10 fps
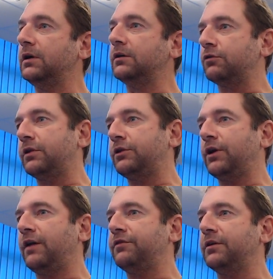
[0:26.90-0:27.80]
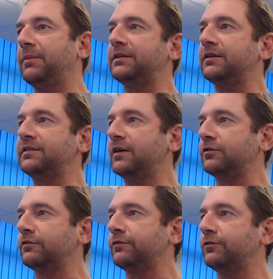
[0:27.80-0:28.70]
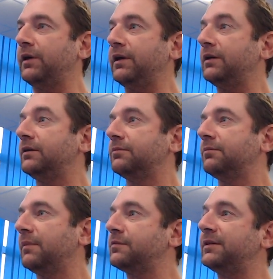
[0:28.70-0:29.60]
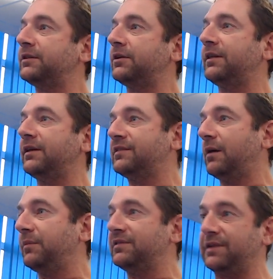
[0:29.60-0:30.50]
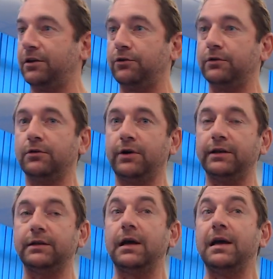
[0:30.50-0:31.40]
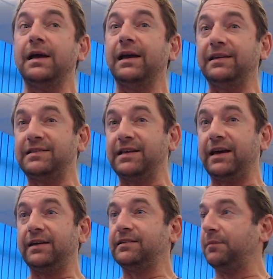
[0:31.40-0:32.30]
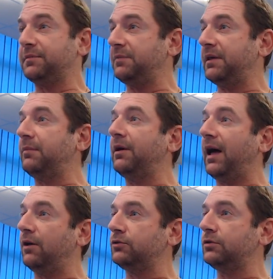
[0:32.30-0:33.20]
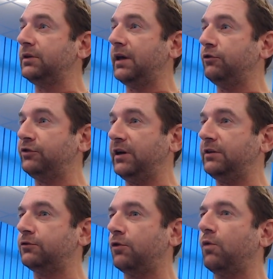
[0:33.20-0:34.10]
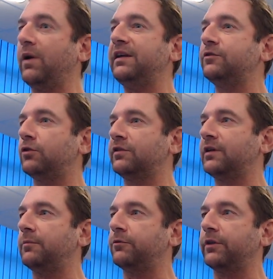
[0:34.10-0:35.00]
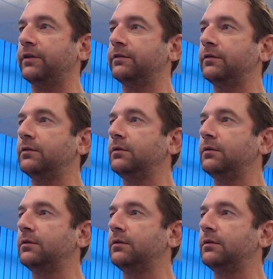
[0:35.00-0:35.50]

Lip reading: so that you have a better chance of doing much better in the exam in January. All right. Is the exam timetable out? Can you see it? So when is your exam for this?